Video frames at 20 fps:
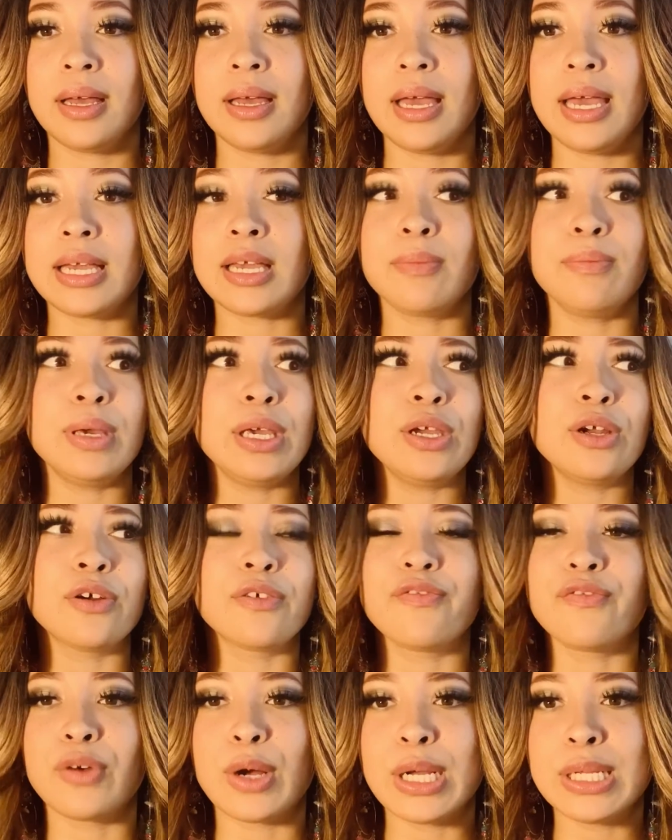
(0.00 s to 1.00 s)
It can be your
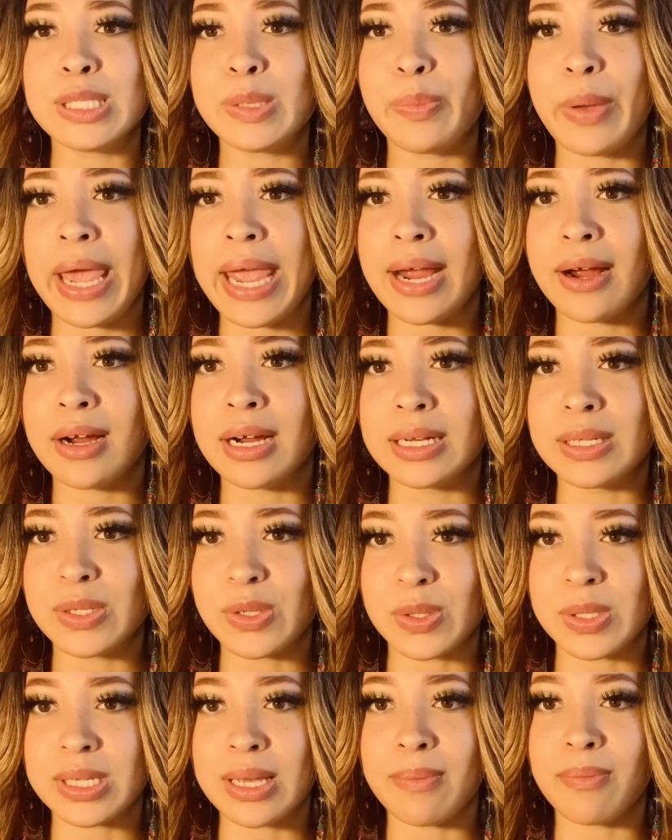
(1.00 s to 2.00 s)
friend's parents
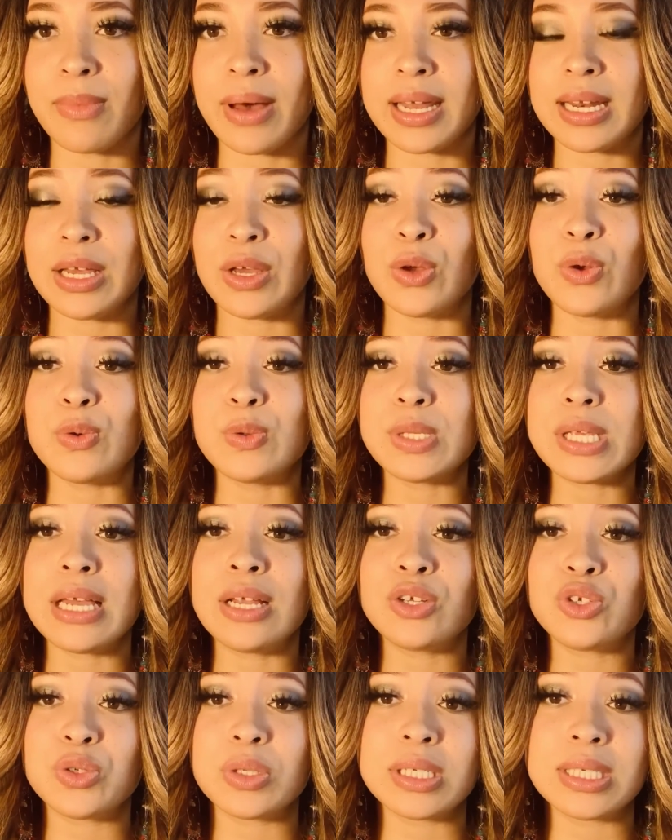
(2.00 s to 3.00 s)
or somebody who's
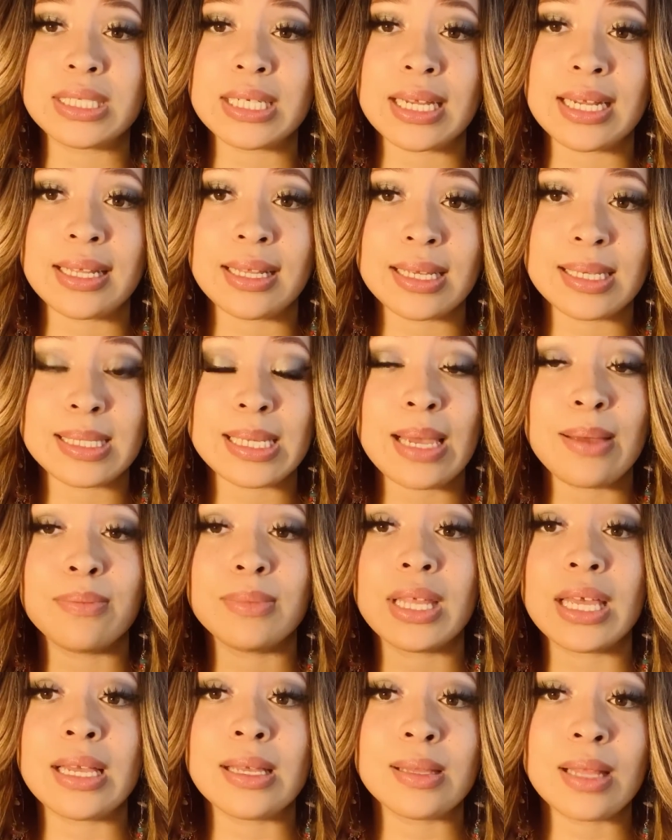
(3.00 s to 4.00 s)
interested in the same
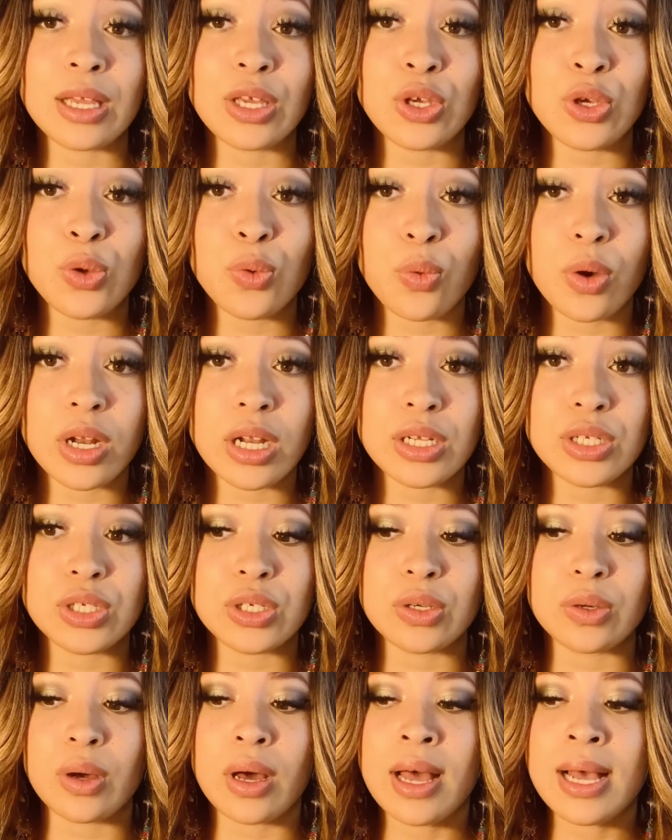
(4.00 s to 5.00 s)
thing that you want to
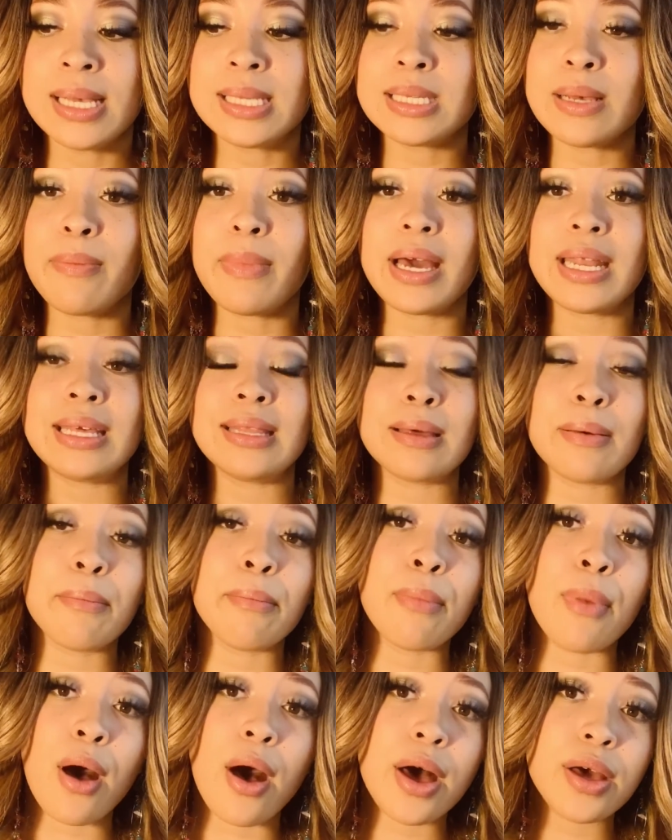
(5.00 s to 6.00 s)
do, somebody that
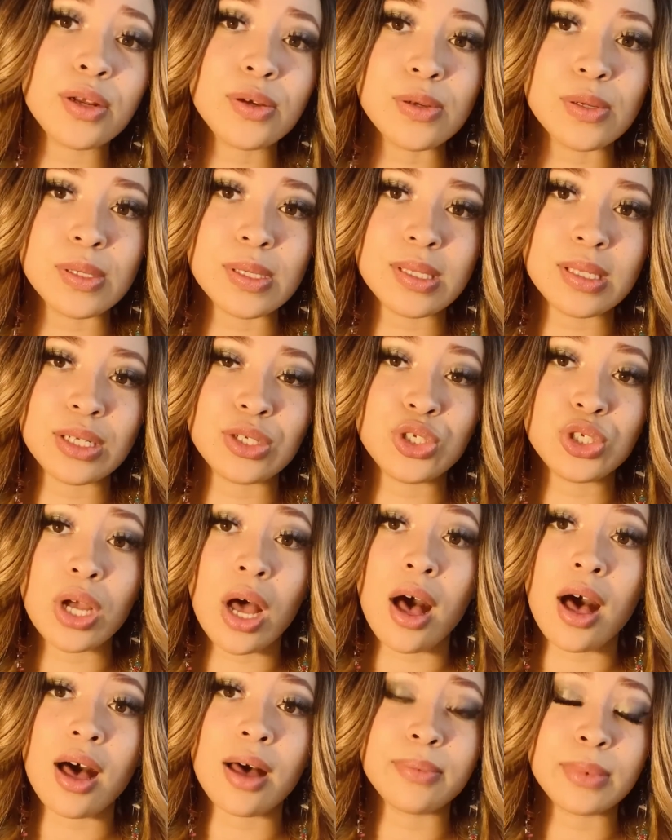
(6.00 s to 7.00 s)
models the
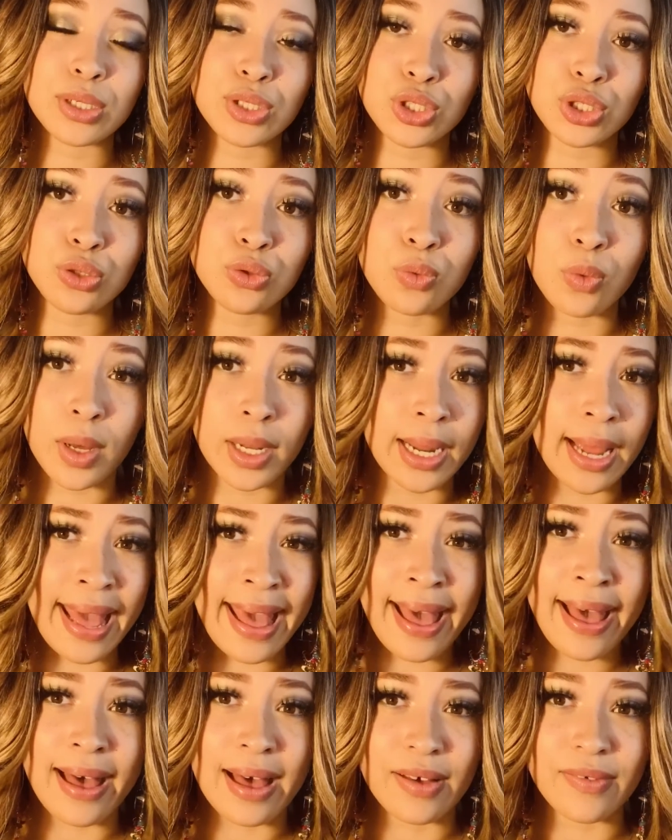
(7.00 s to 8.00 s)
job that you want to
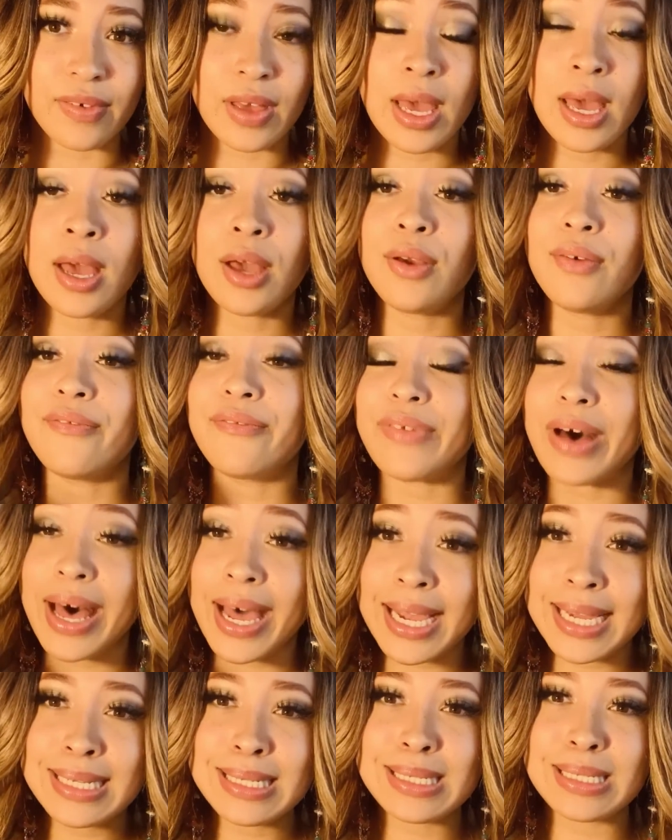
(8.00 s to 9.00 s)
have.
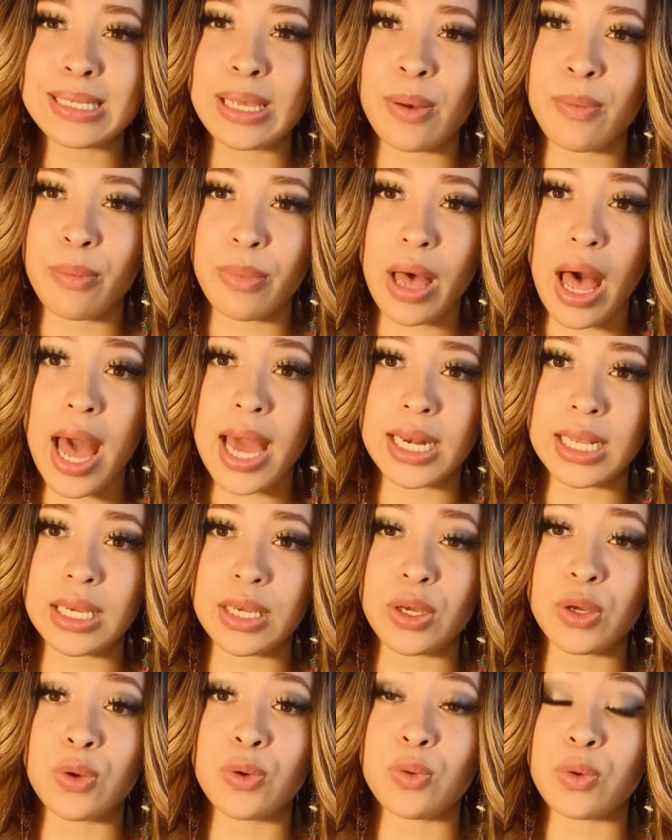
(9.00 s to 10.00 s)
Find somebody
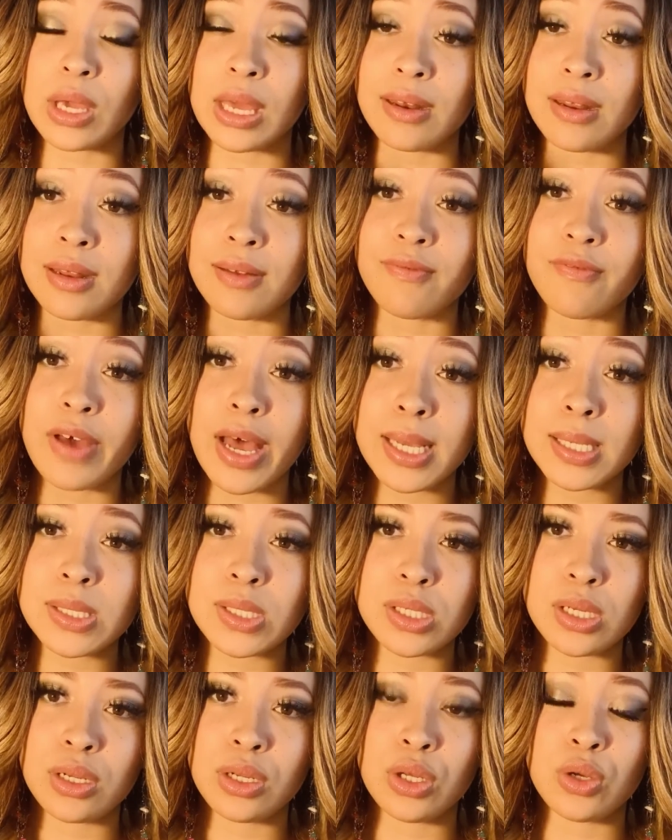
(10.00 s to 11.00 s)
who can
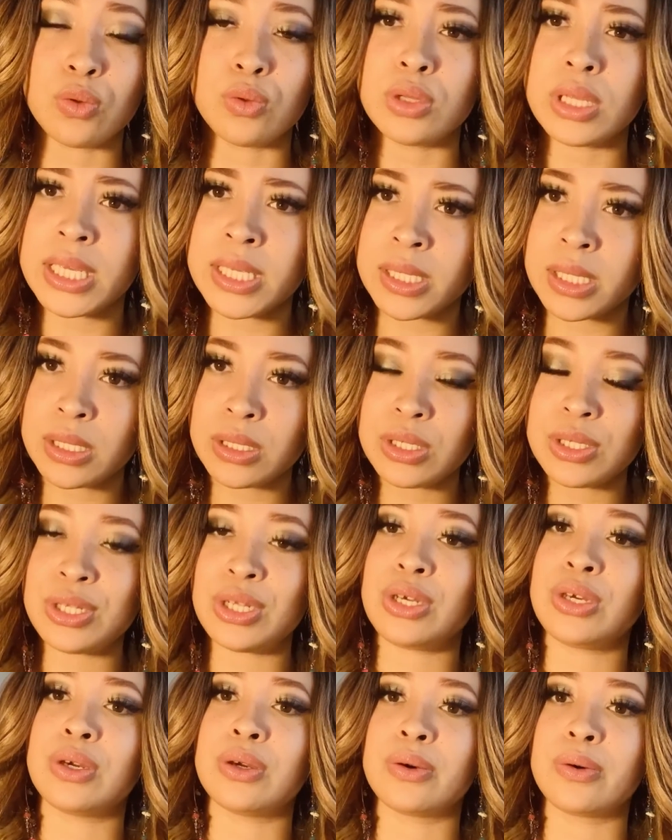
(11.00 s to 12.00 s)
invest in you, listen to
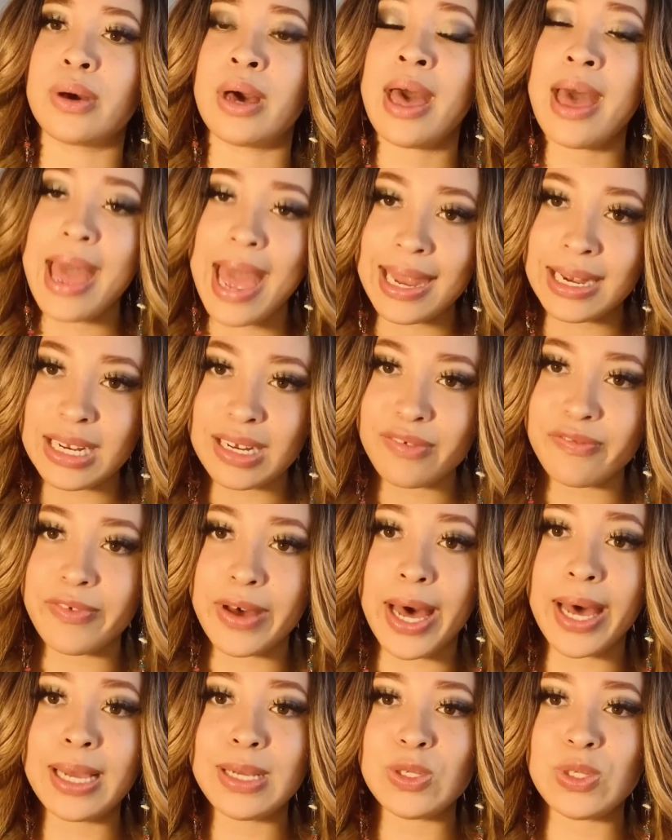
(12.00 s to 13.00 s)
you, and
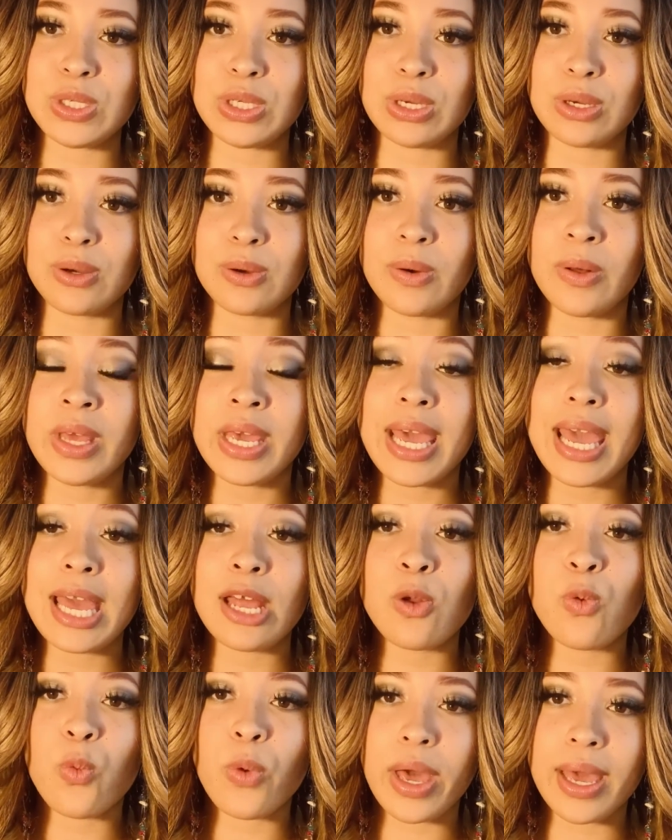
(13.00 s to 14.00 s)
advise you
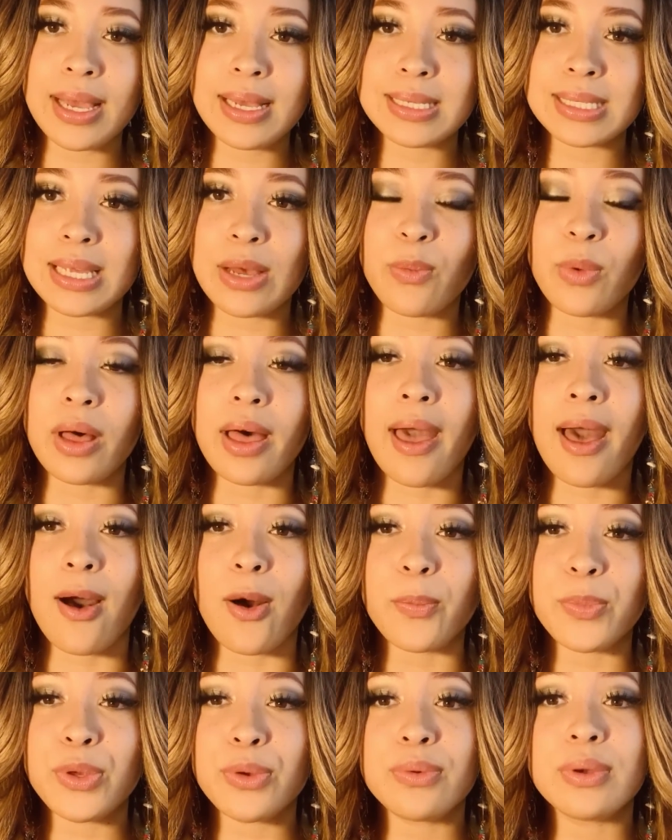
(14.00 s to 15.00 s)
in ways that will
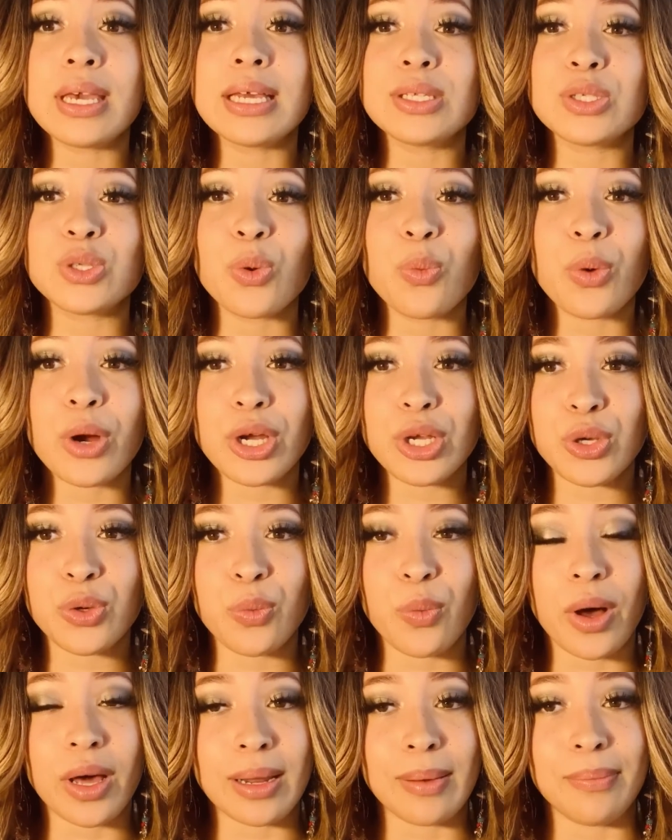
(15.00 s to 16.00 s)
help you get to where you
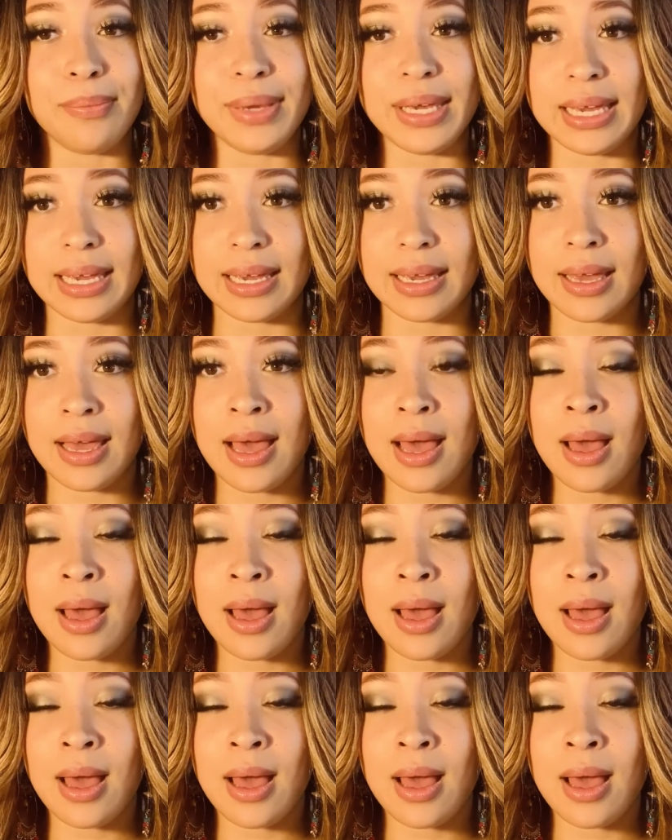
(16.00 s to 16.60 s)
want to be.